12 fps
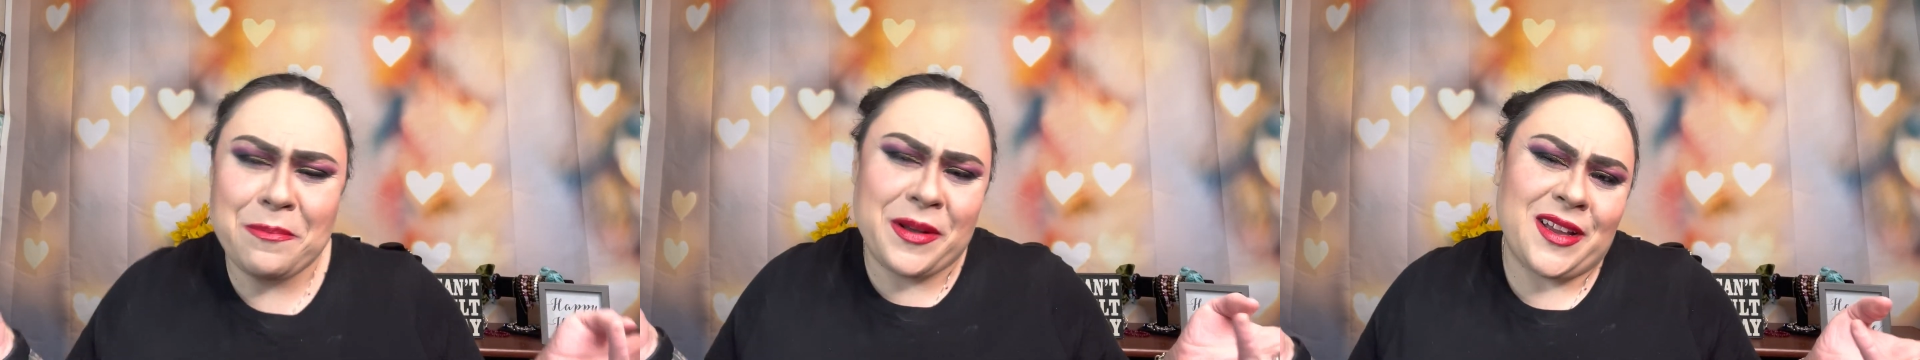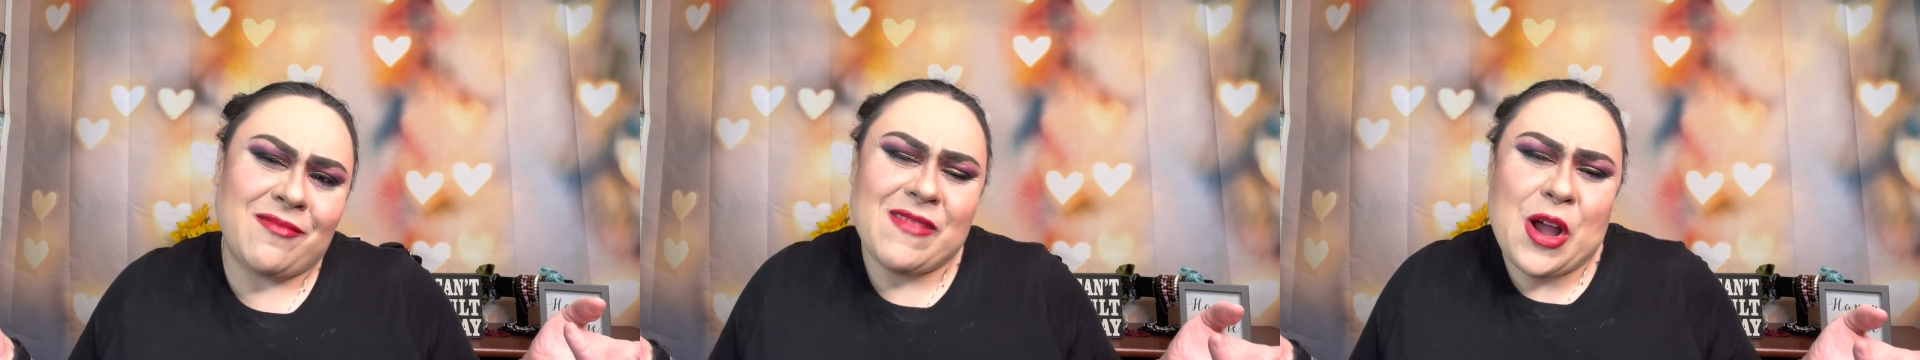
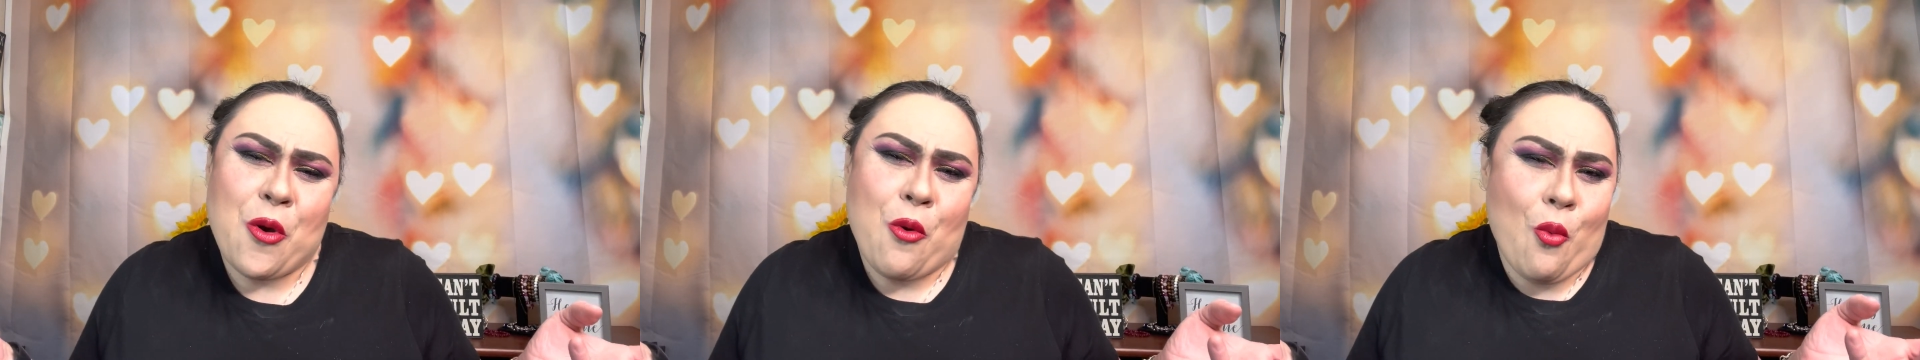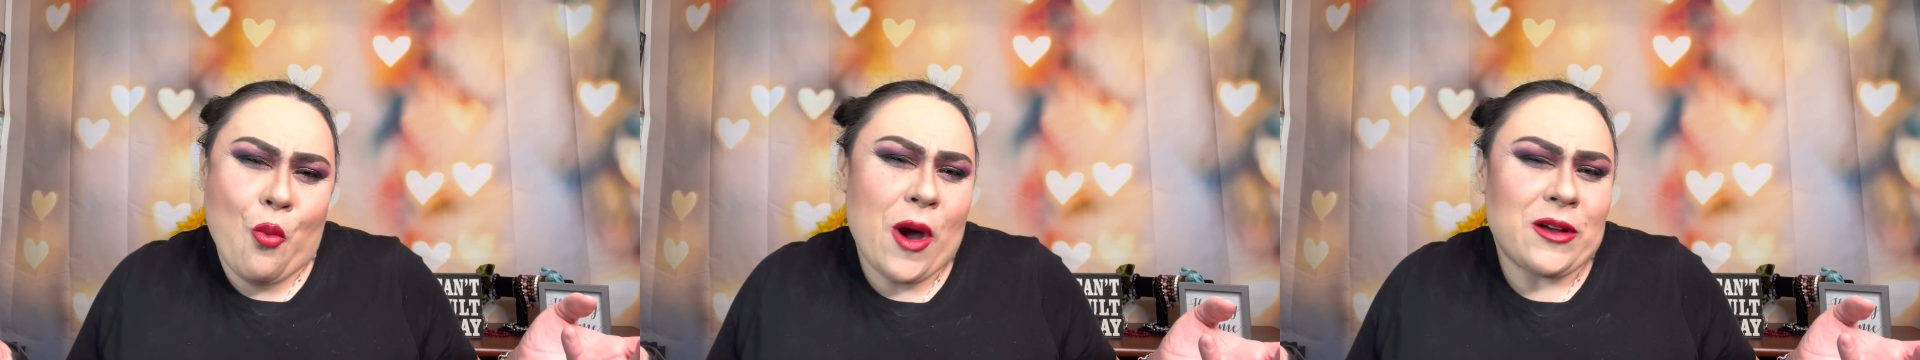but
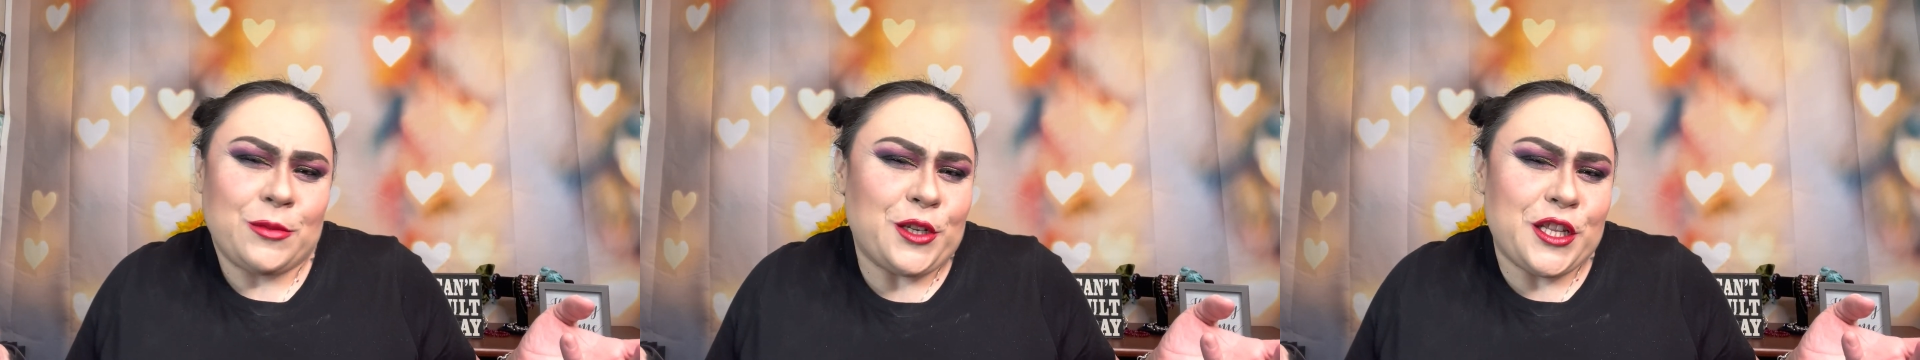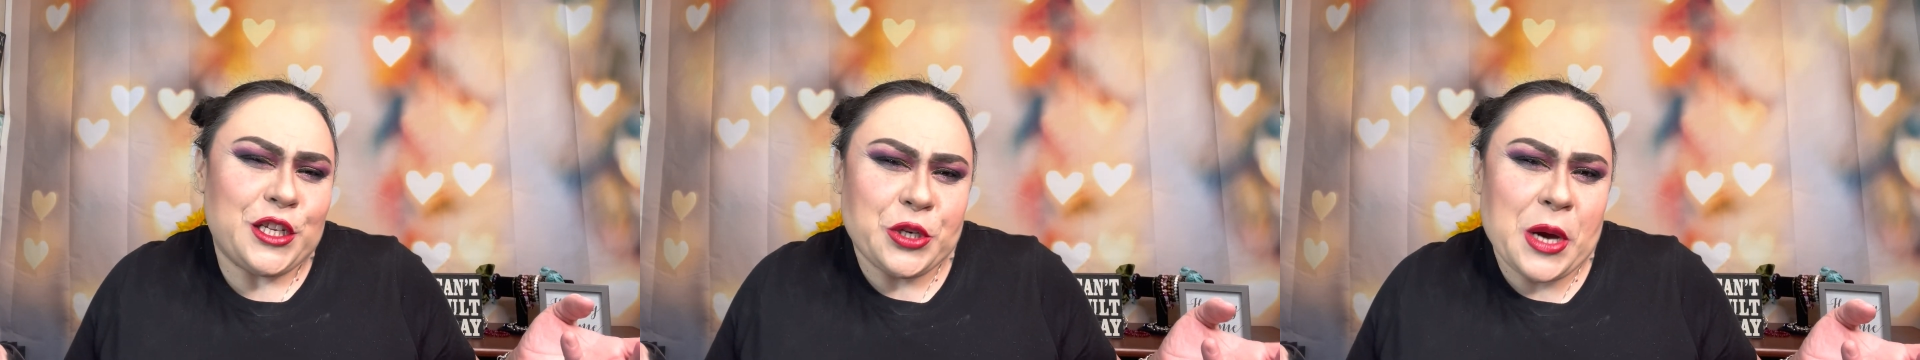welcome to
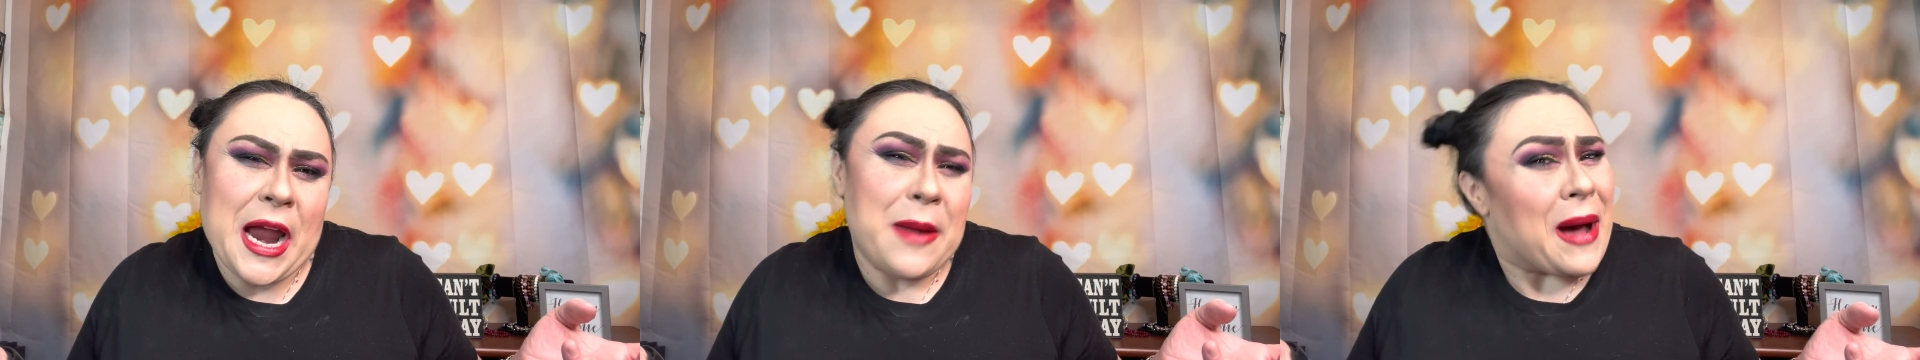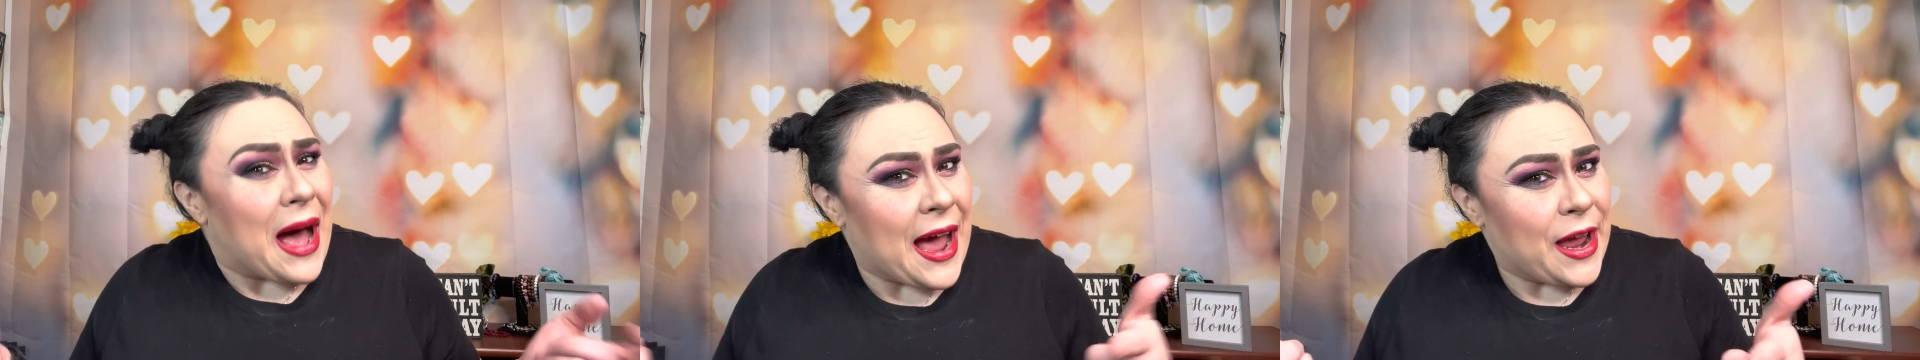the tribe.
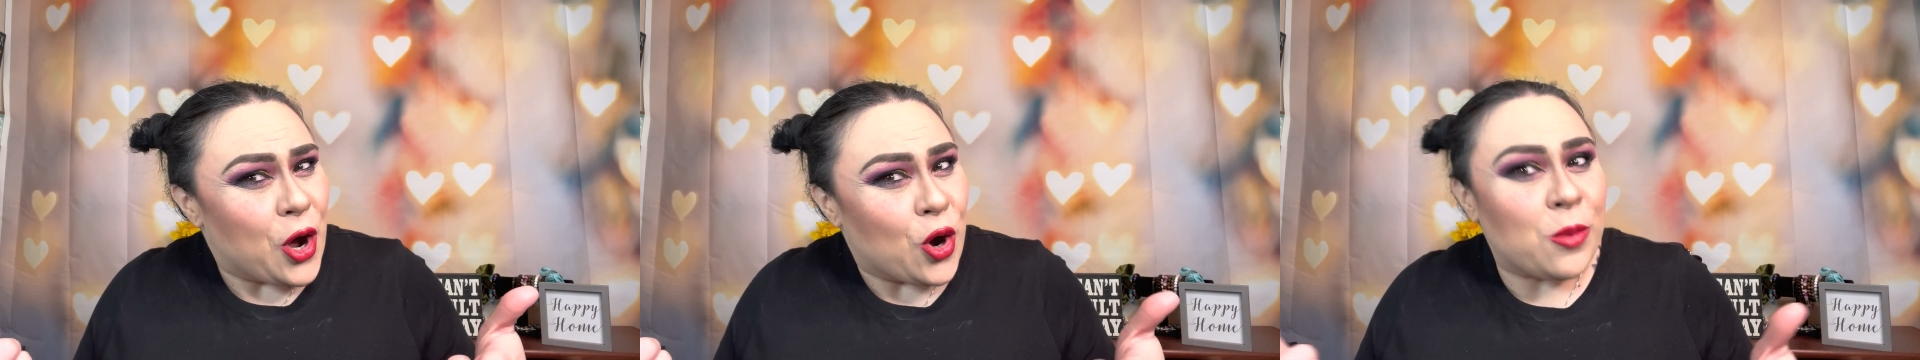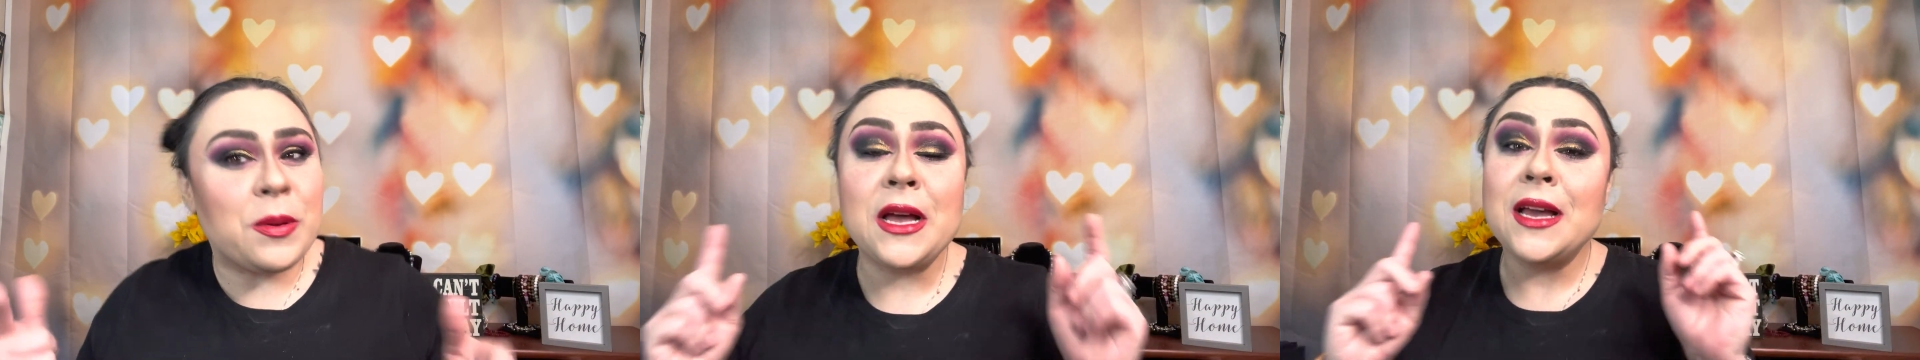I hope.